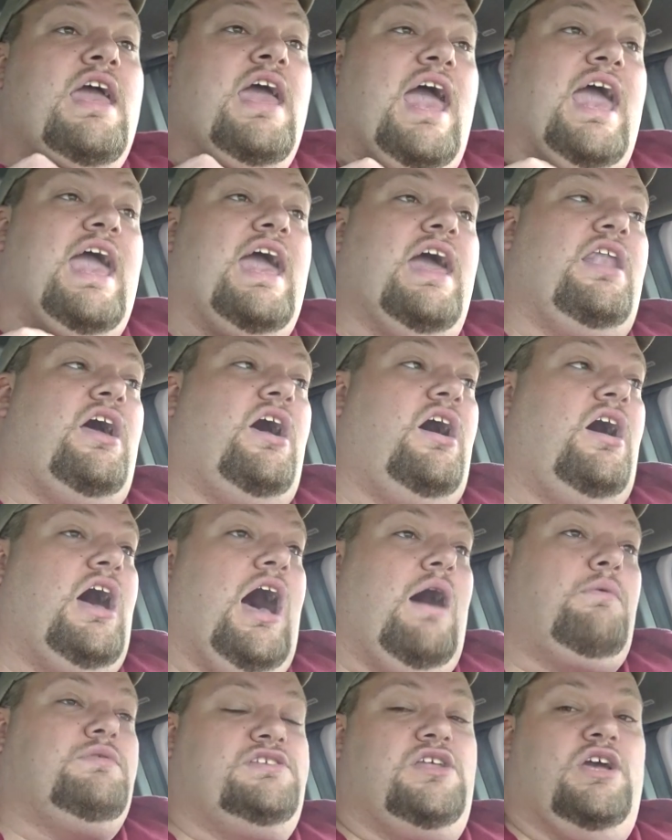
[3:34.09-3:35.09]
And
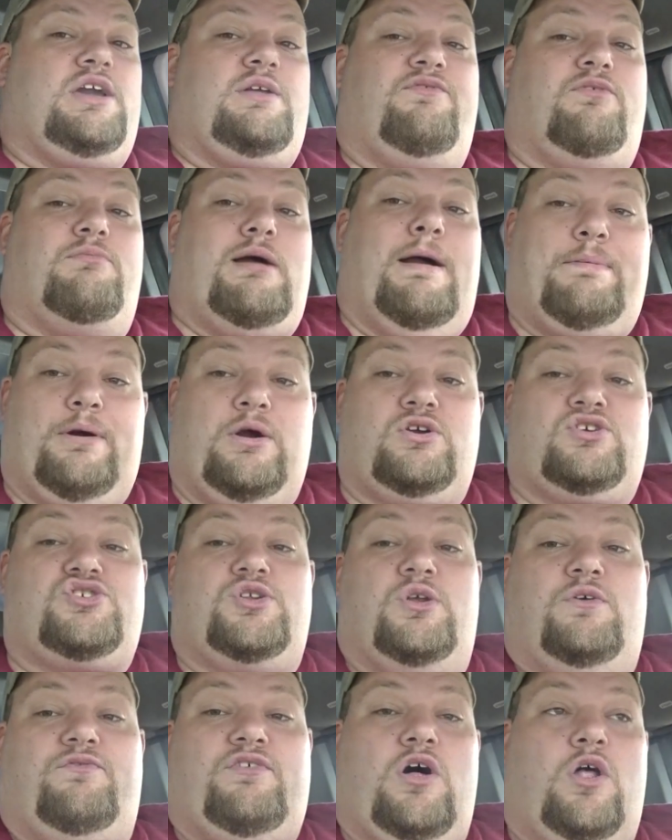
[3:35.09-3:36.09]
I was looking for my
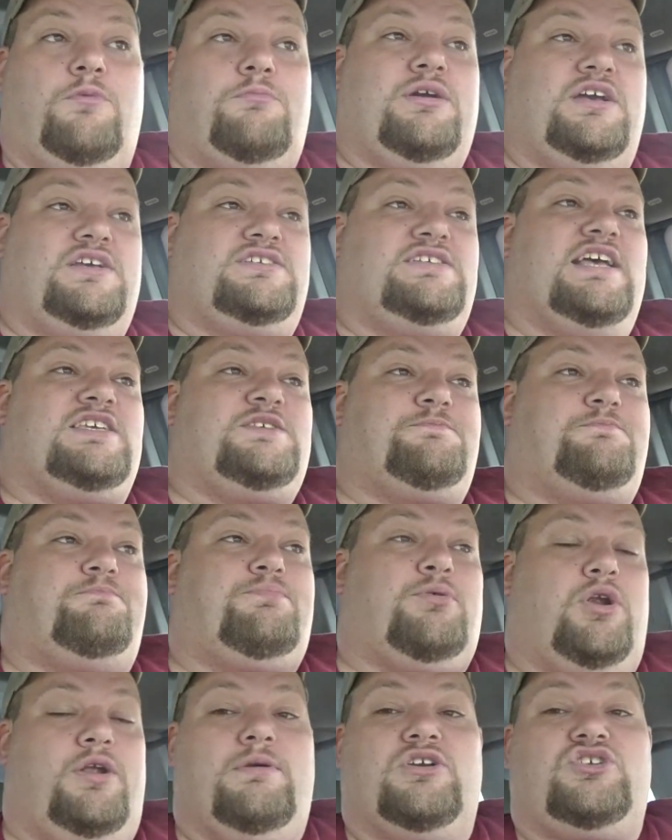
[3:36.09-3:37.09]
personal phone because that's
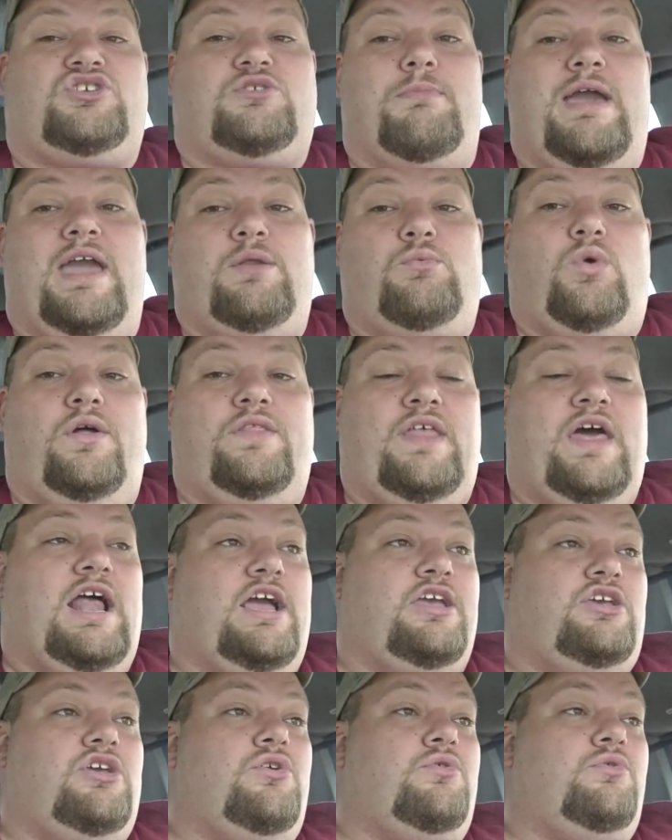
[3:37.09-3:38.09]
pretty much the main one that
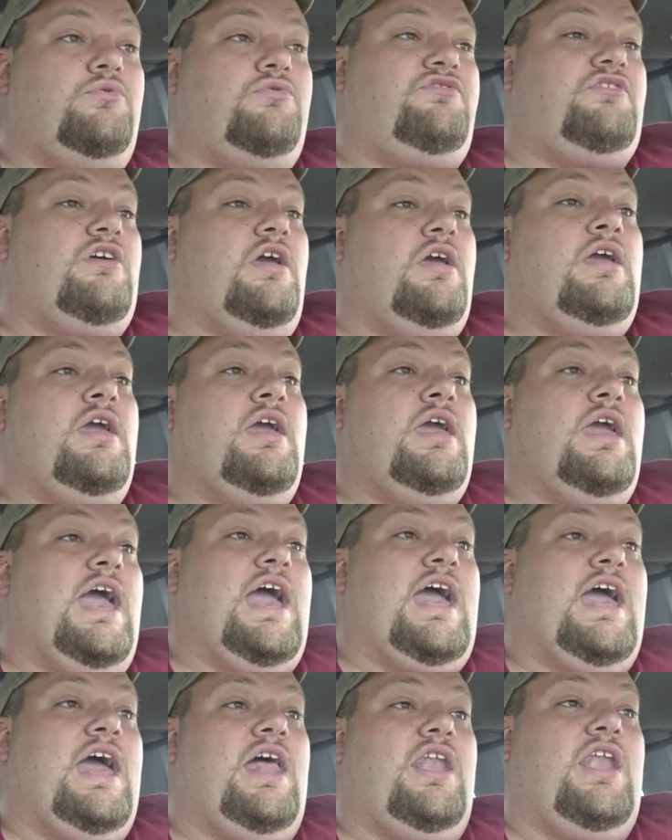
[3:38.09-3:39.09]
I use.
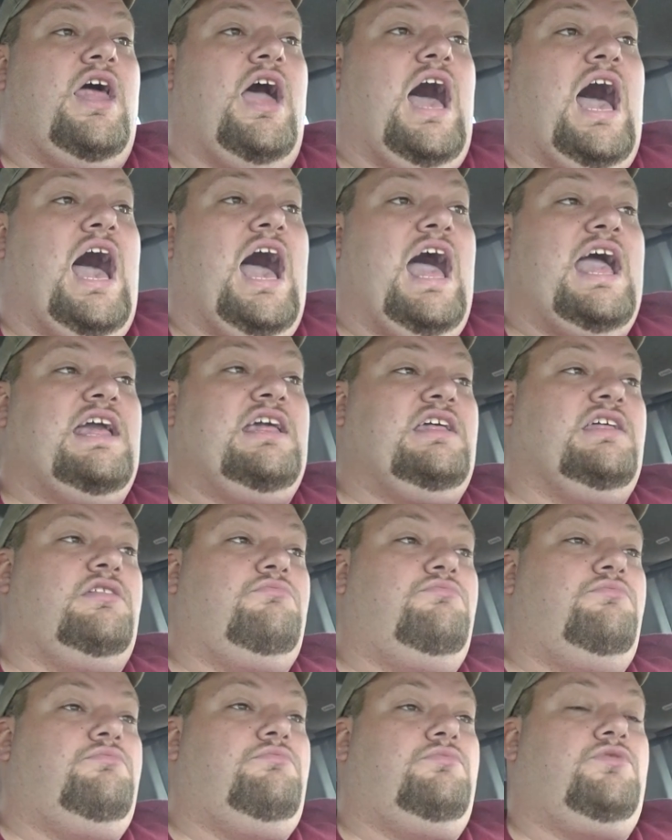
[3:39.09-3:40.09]
And I
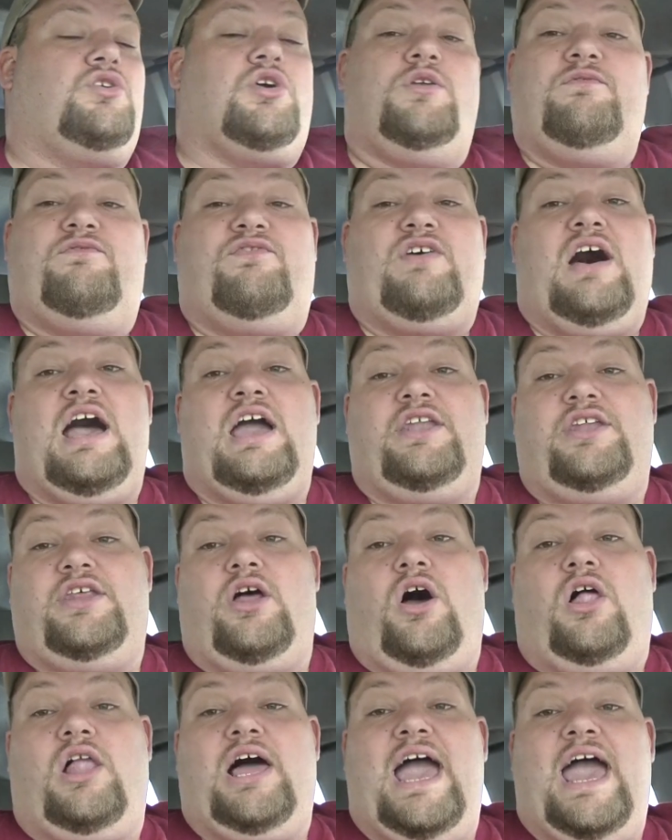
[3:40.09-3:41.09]
couldn't find
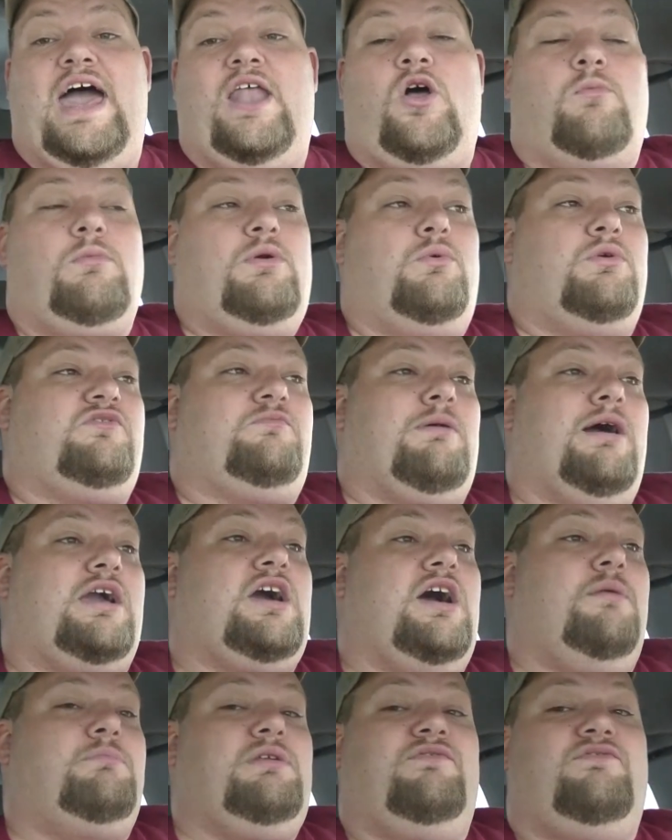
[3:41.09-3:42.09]
it. All I had on me was my
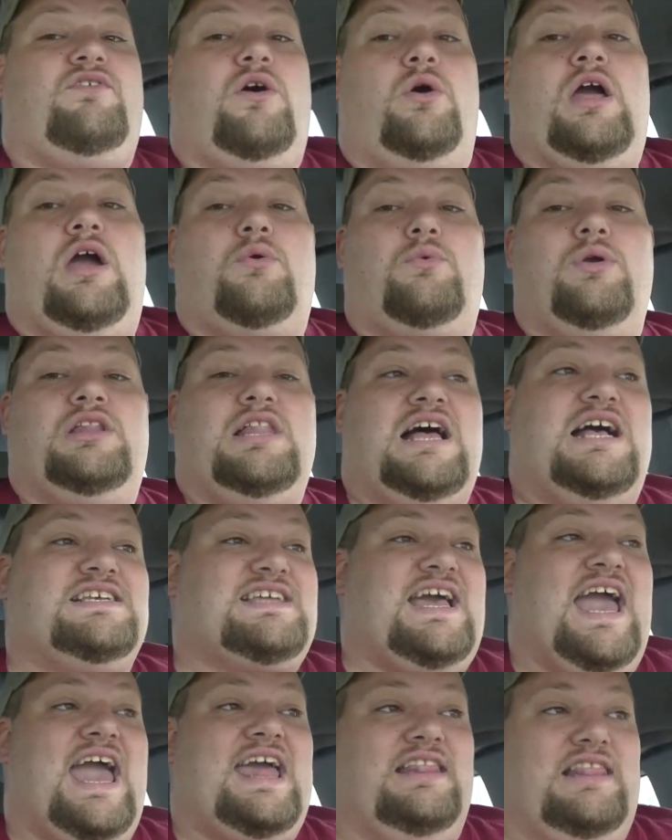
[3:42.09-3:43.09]
company phone. I
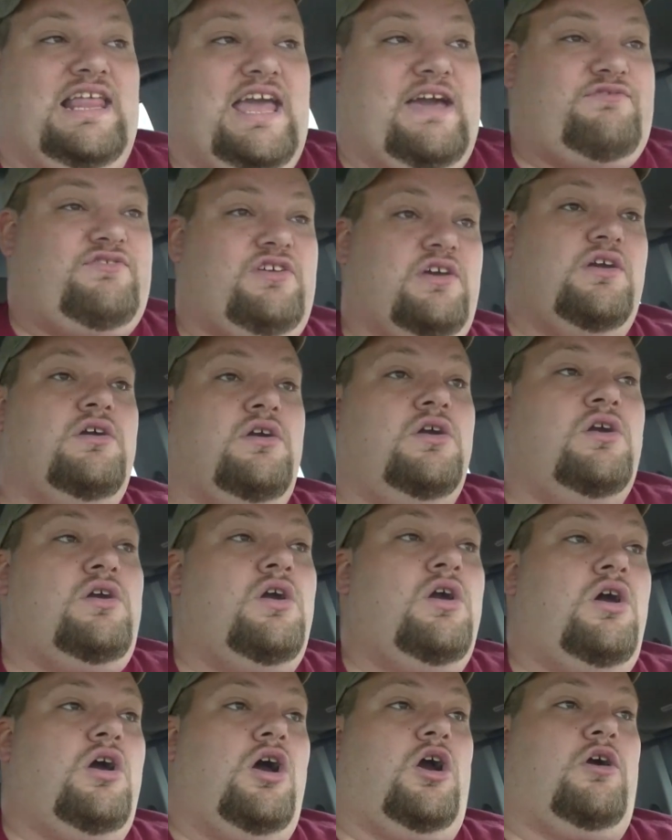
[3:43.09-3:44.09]
realized I had left
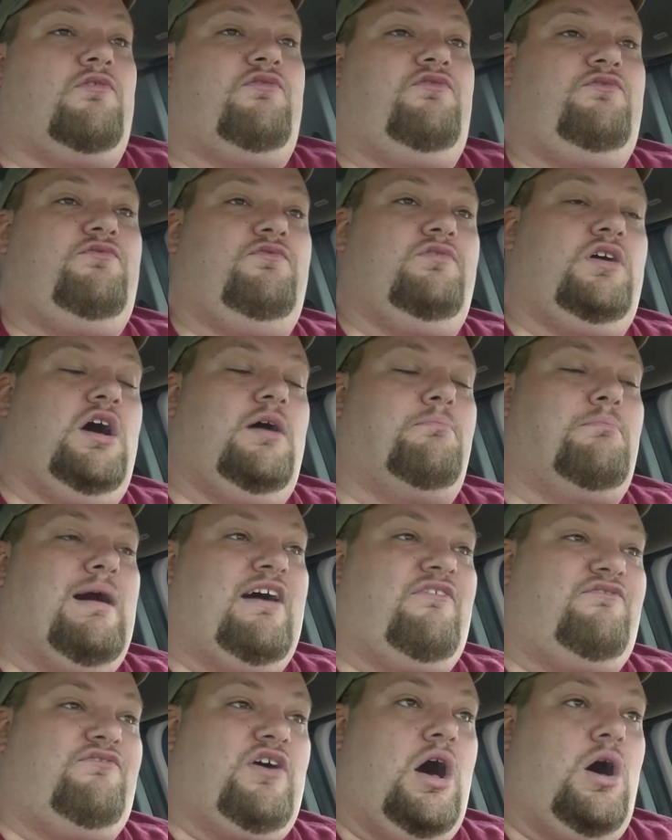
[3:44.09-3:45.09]

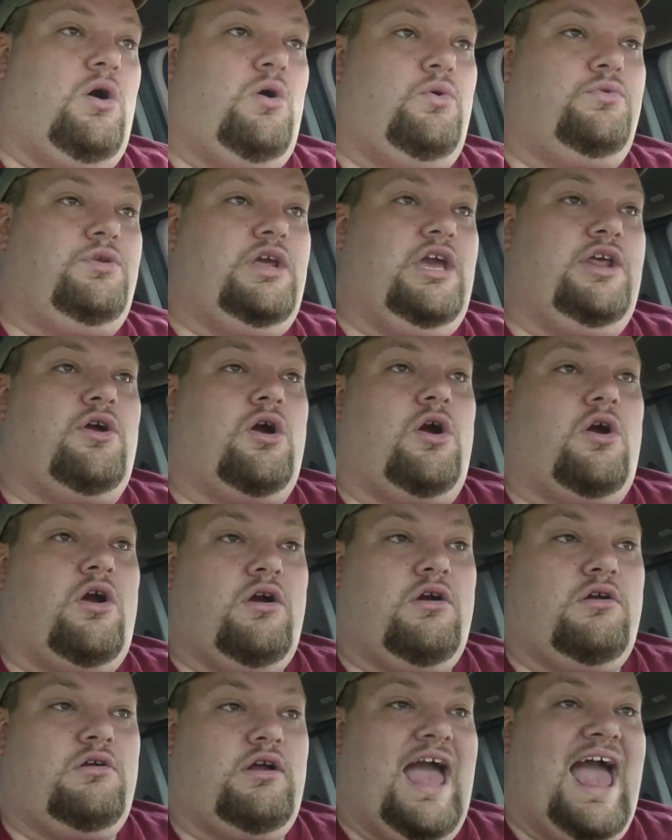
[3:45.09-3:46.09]
my phone in
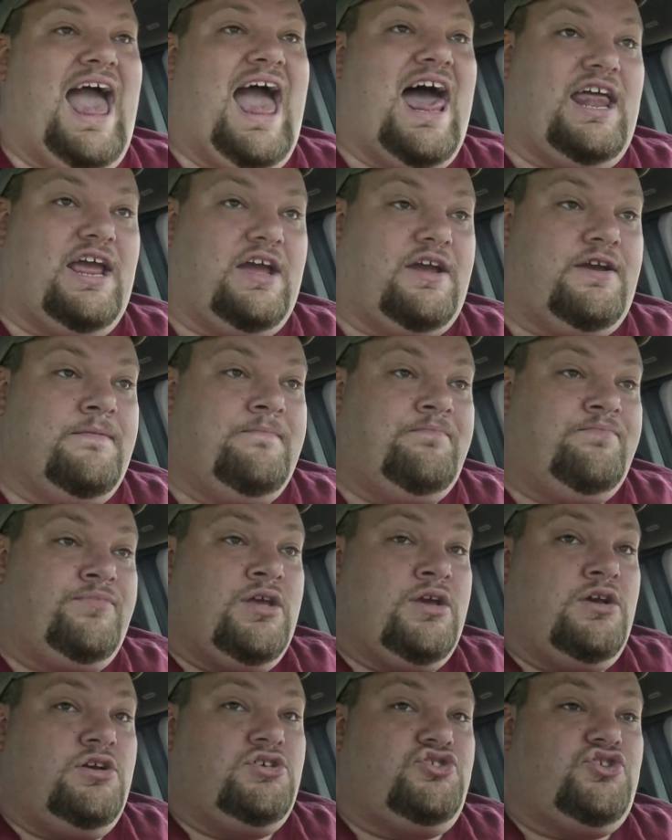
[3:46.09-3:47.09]
her attic.
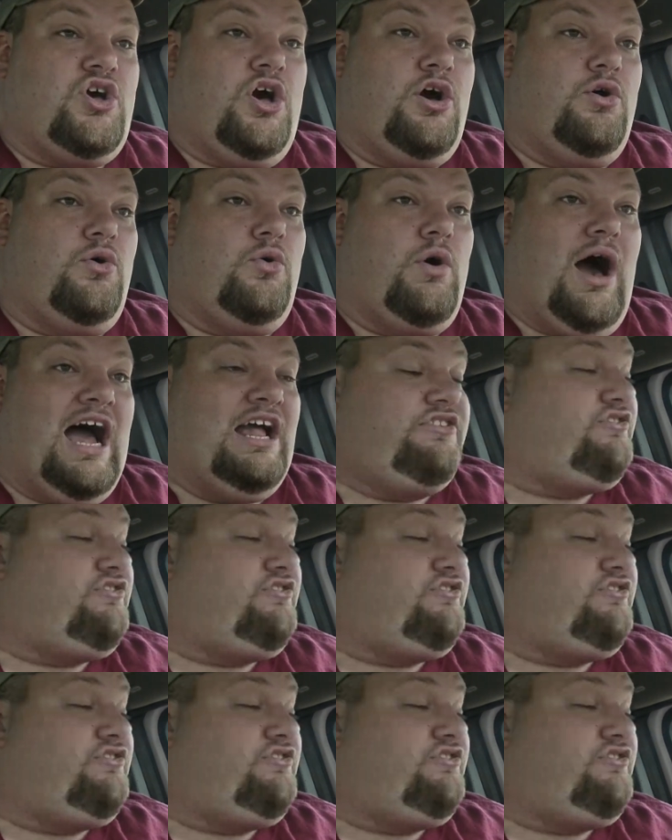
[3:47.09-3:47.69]
So I